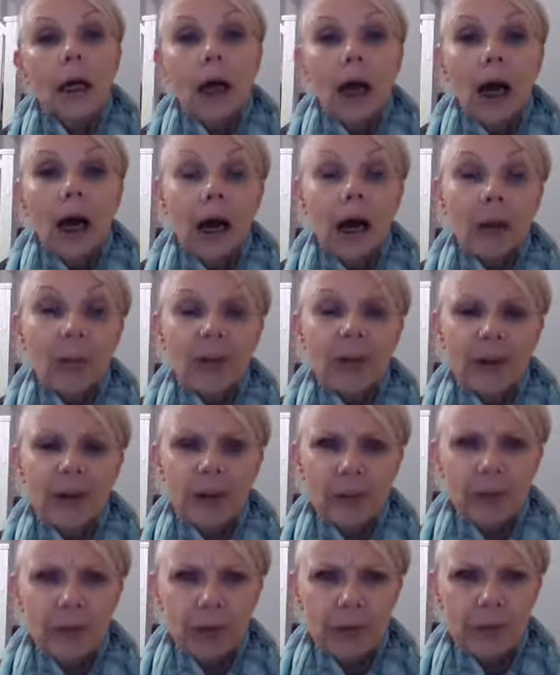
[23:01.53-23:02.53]
I've
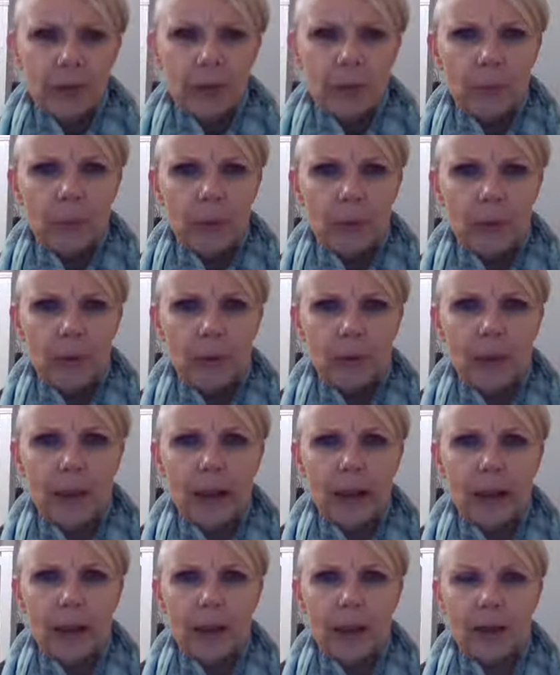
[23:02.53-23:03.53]
had quite a few people
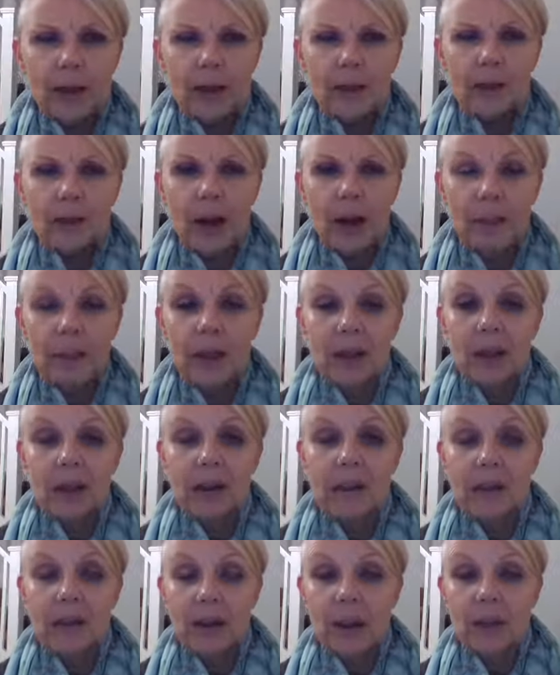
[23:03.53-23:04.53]
lately contact me
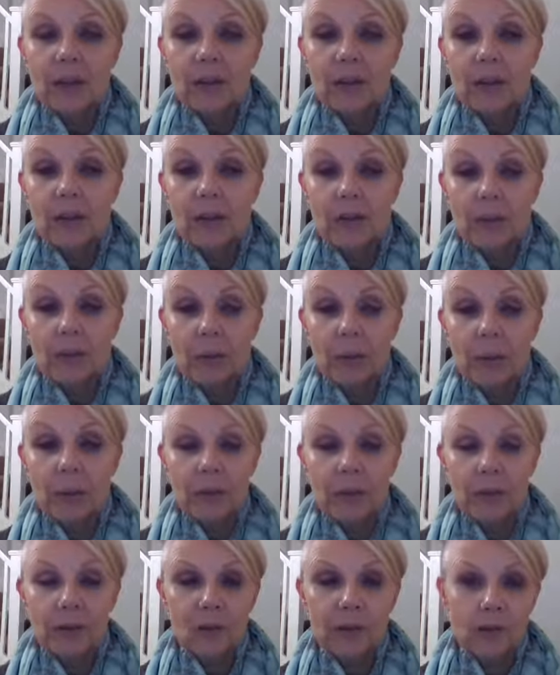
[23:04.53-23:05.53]
because I guess the children went
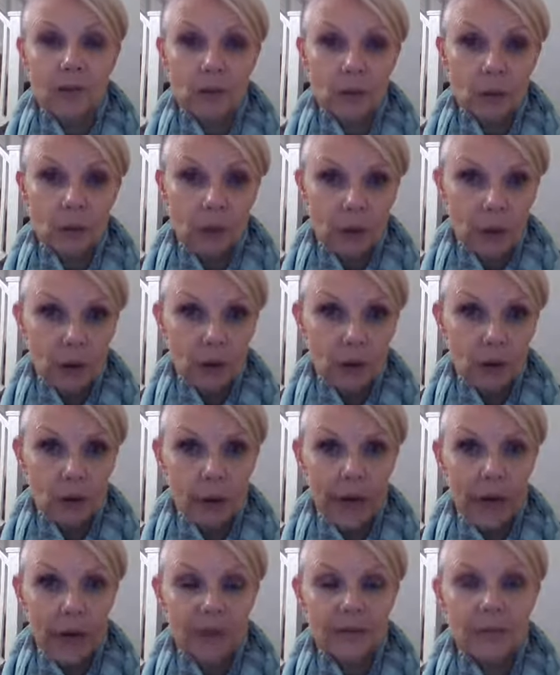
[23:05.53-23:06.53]
back to school in the
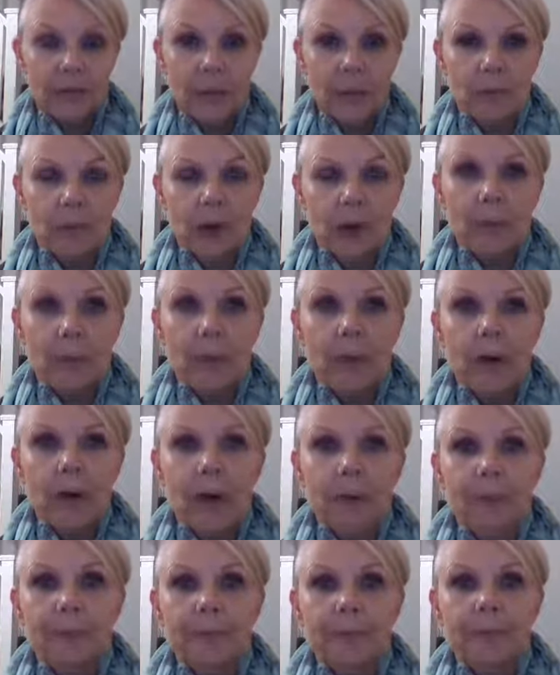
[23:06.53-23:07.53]
UK in
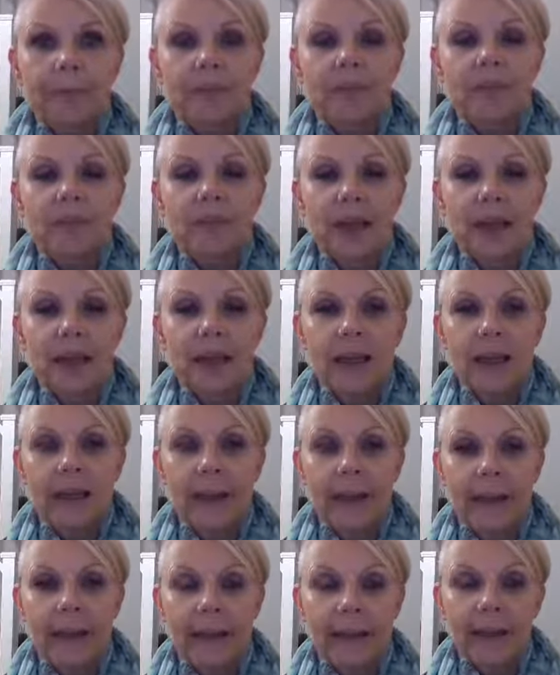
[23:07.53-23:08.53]
September,
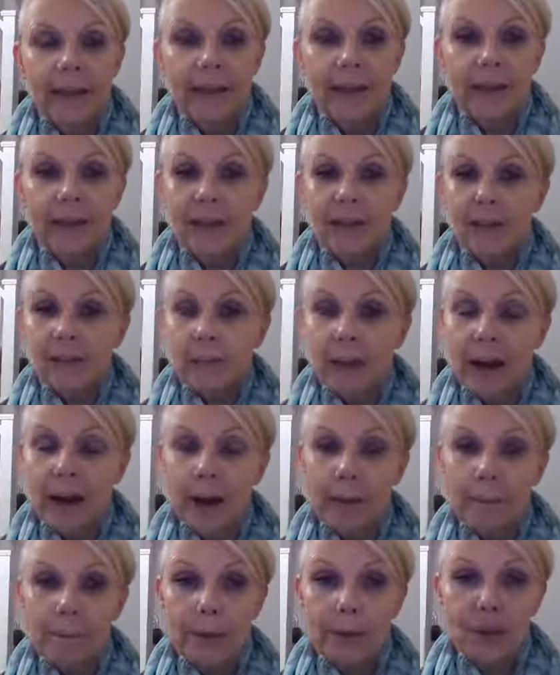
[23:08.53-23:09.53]
saying things
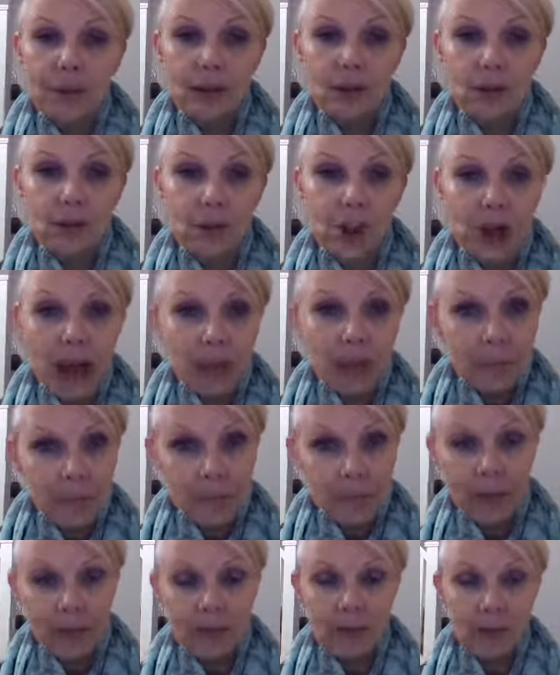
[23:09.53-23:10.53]
about big
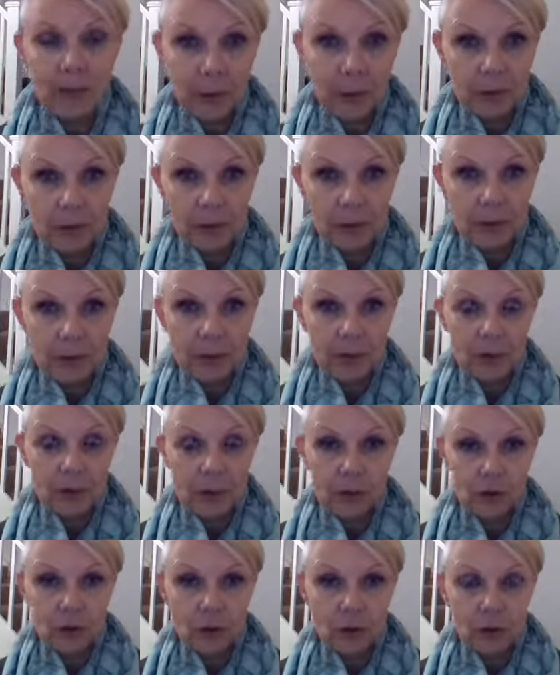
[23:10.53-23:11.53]
shaming experiences
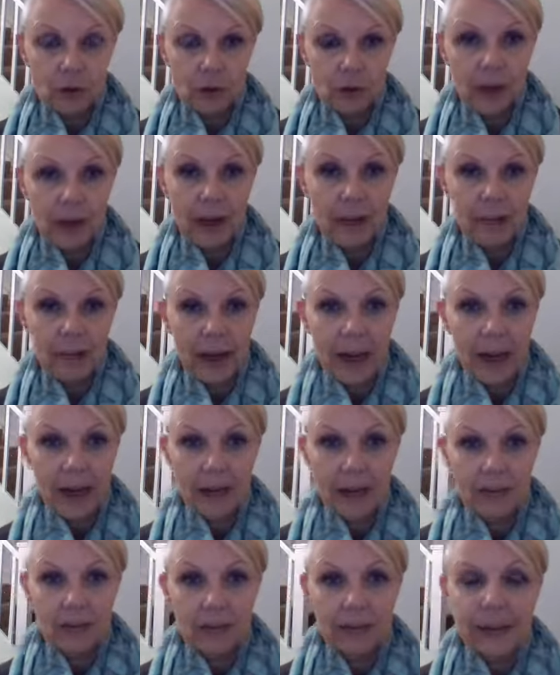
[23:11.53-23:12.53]
their children have
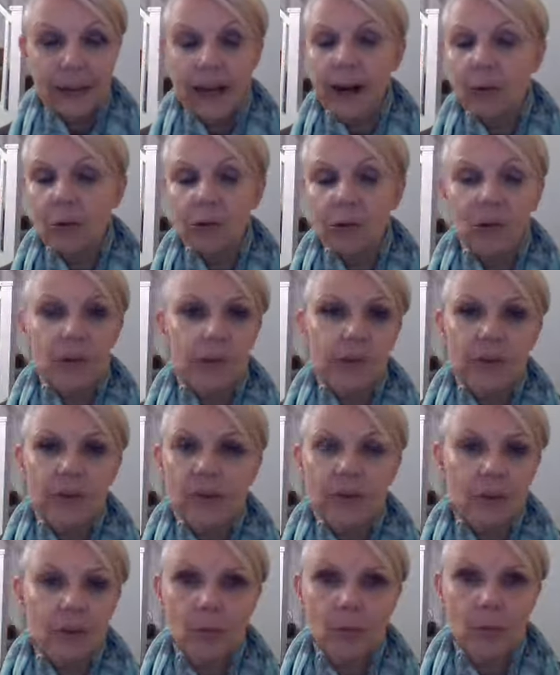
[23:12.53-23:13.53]
had. Now, of course, in
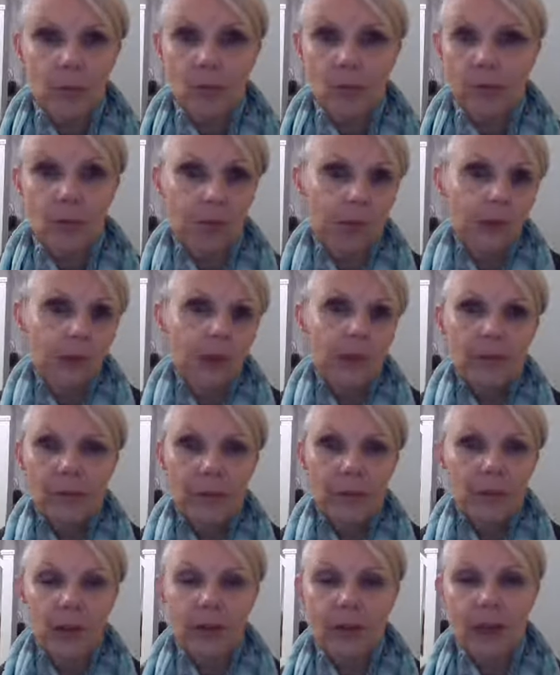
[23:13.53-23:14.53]
some schools this will never
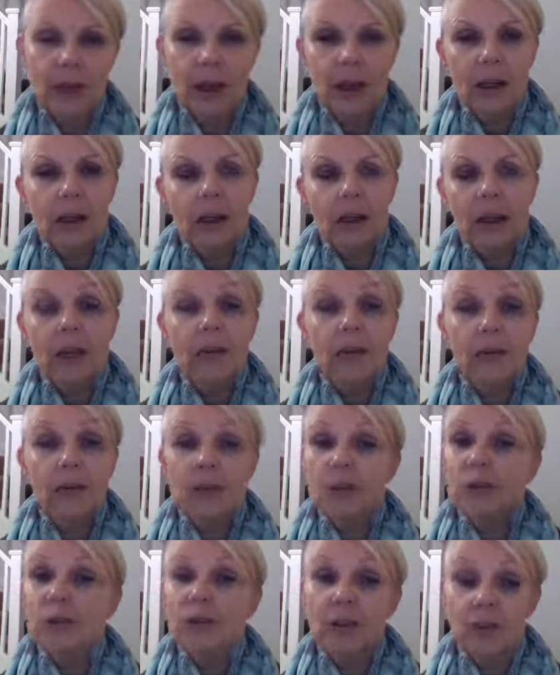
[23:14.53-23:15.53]
be a thing, and in other
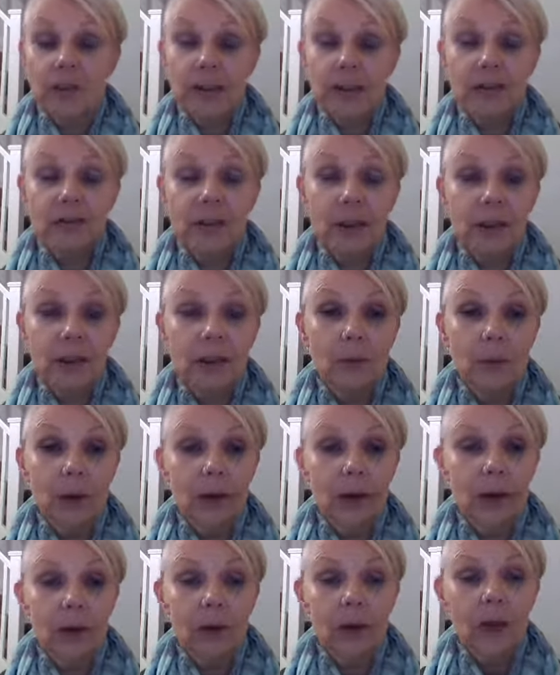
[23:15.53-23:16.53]
schools it definitely
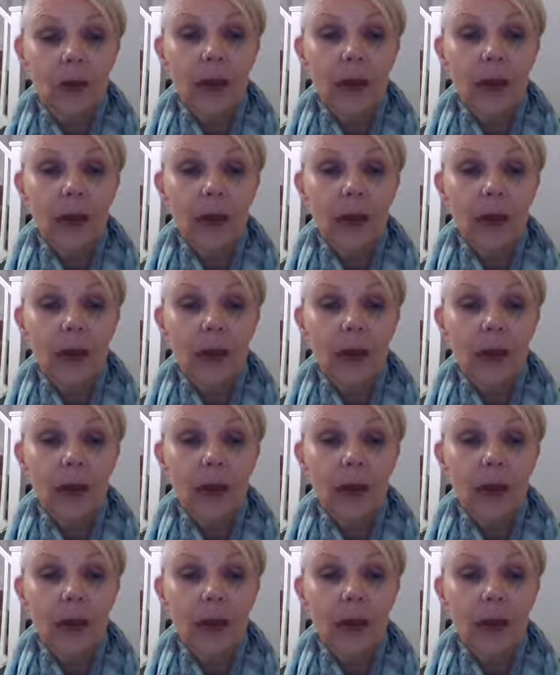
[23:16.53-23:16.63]
will.